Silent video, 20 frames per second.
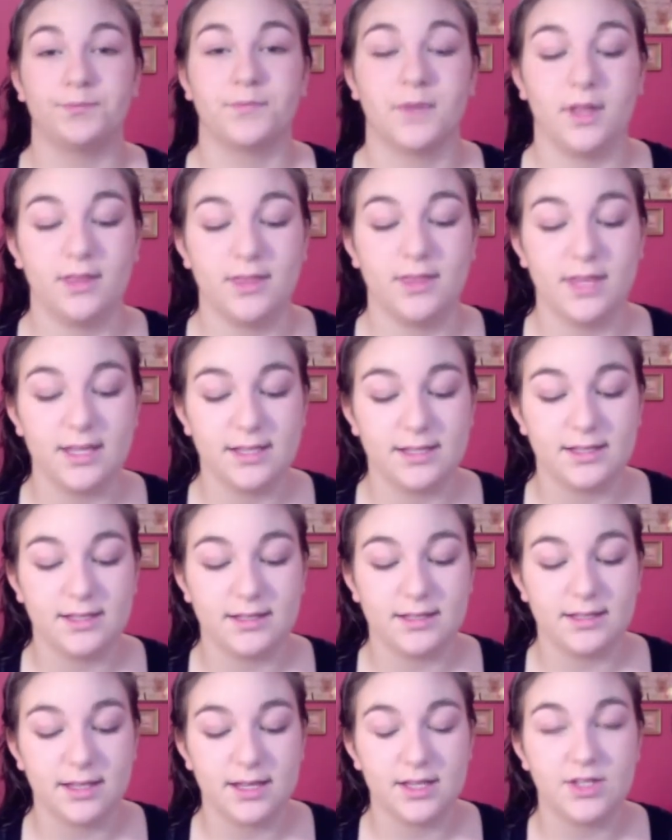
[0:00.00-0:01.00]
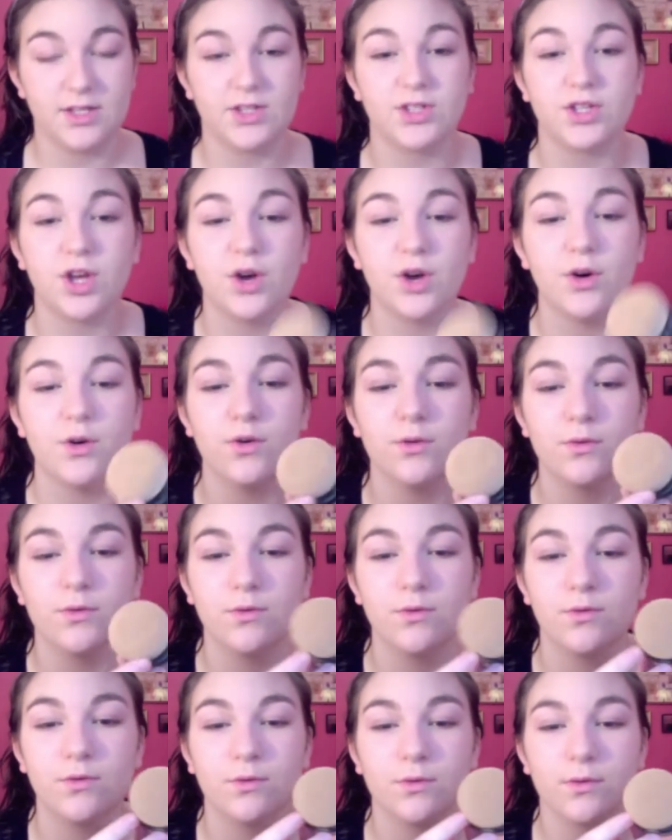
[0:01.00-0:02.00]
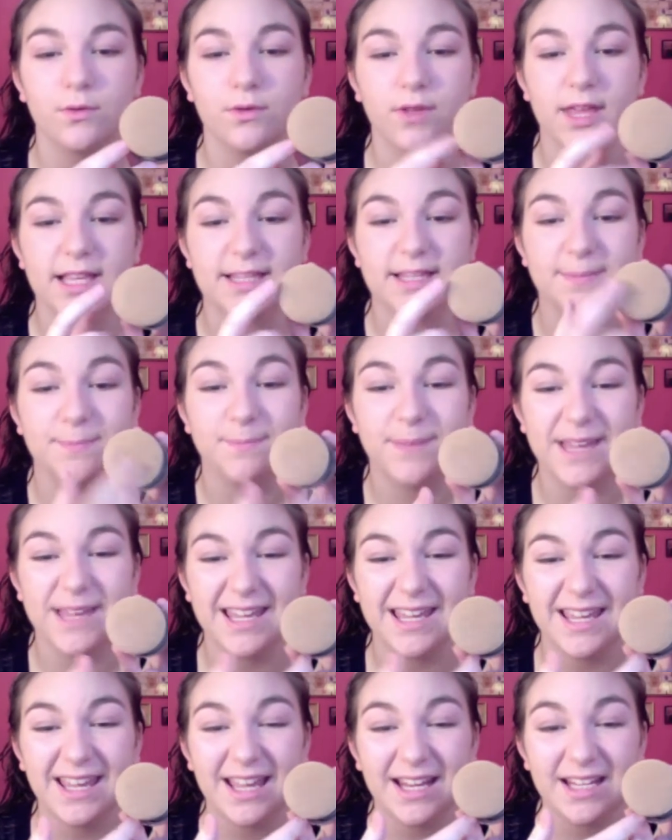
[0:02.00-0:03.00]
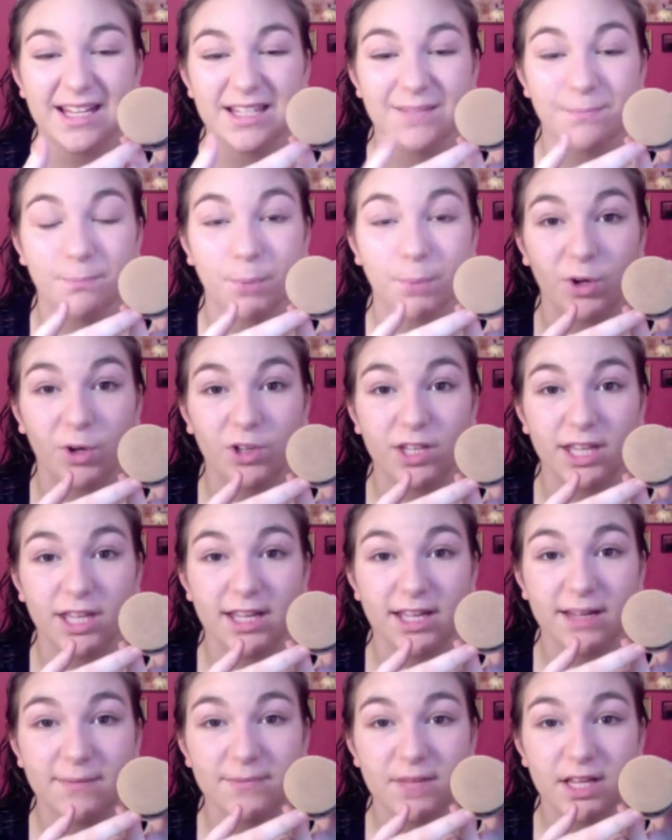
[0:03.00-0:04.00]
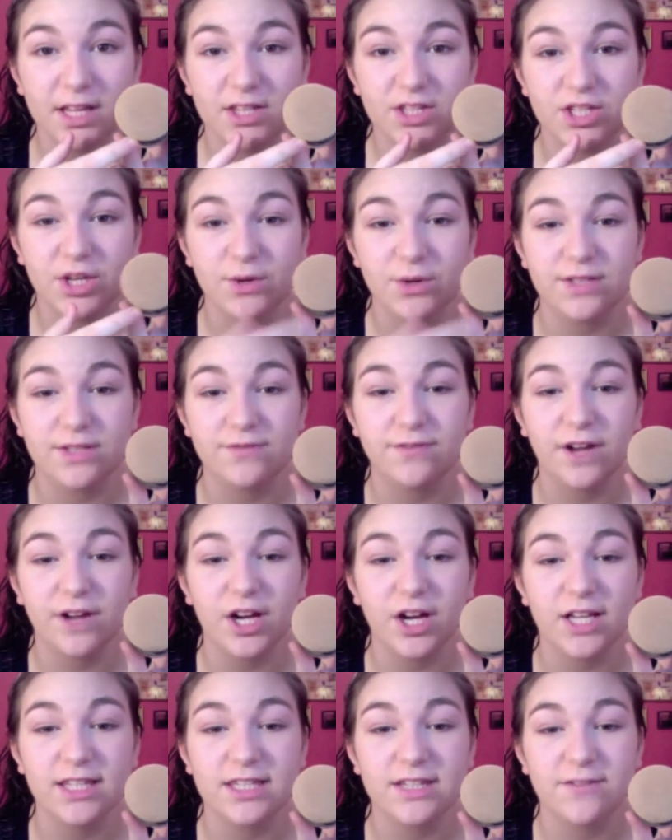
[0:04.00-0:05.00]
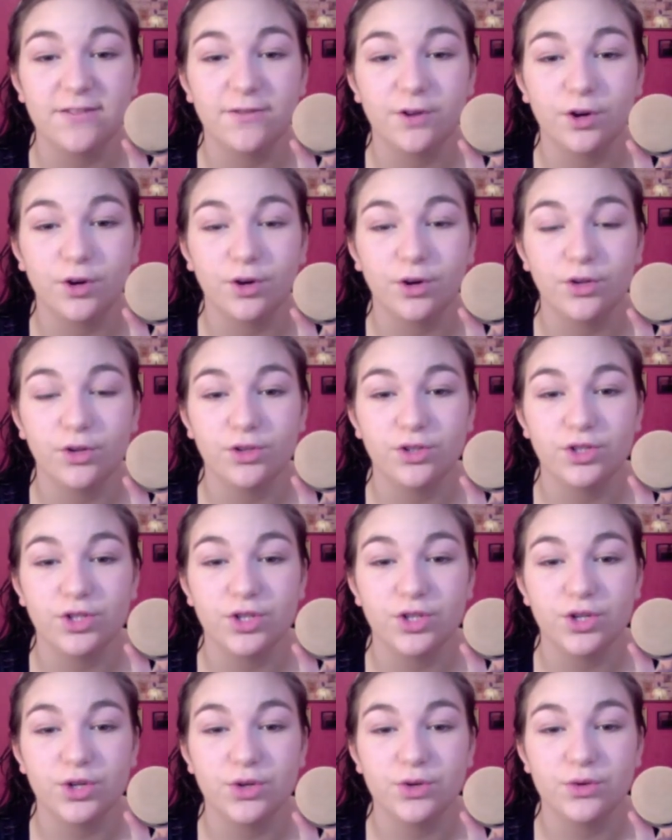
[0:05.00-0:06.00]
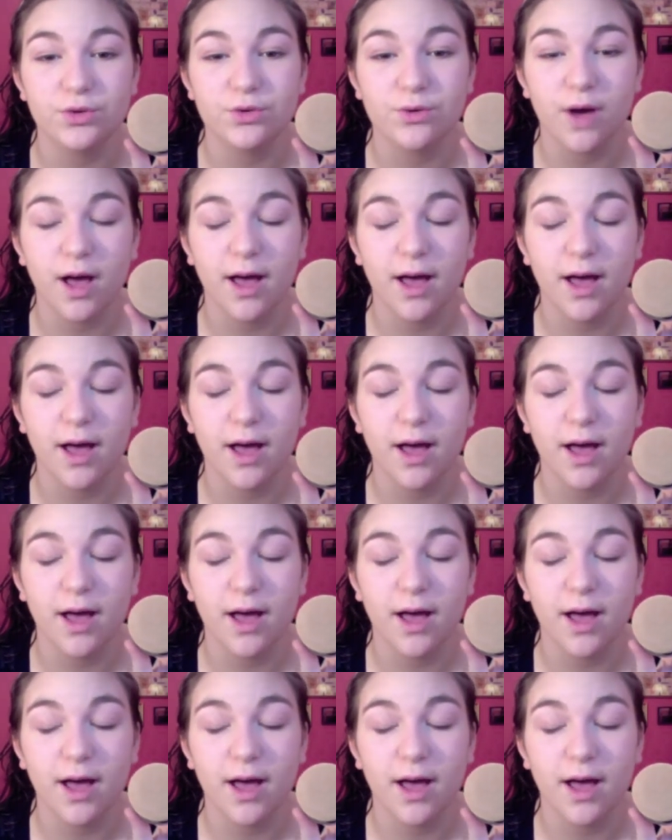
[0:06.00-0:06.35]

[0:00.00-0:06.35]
this is it's big and it's bulky, and so it's very difficult to